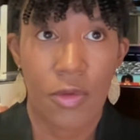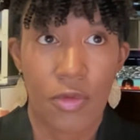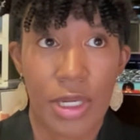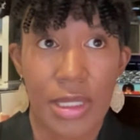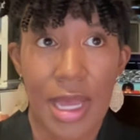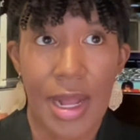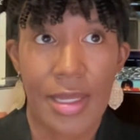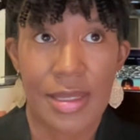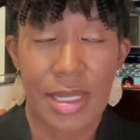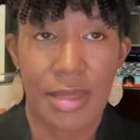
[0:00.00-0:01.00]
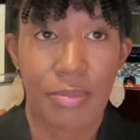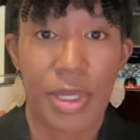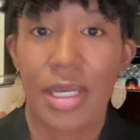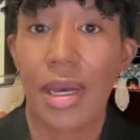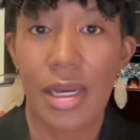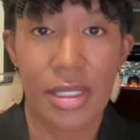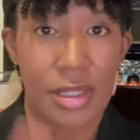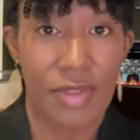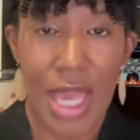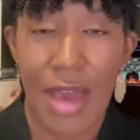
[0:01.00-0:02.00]
realizing because
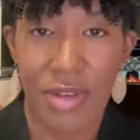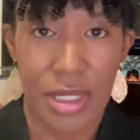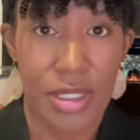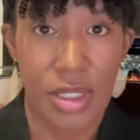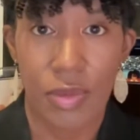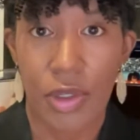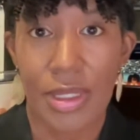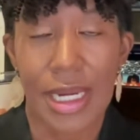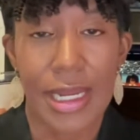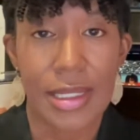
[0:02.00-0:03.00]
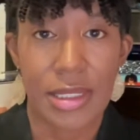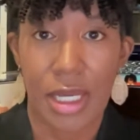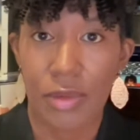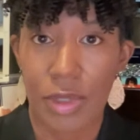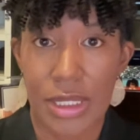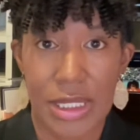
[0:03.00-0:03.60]
of the advocacy work that I had done with